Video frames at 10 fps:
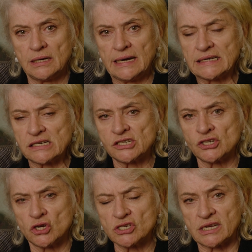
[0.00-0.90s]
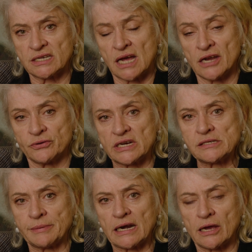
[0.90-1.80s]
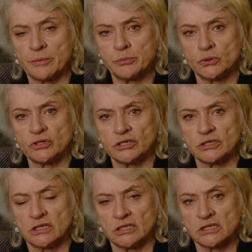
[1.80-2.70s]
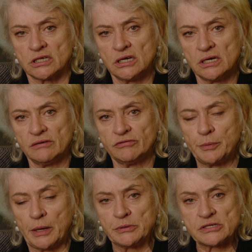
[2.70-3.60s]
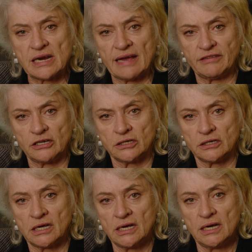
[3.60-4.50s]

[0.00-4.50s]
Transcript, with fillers: Let us not underestimate how important it is for people's livelihood.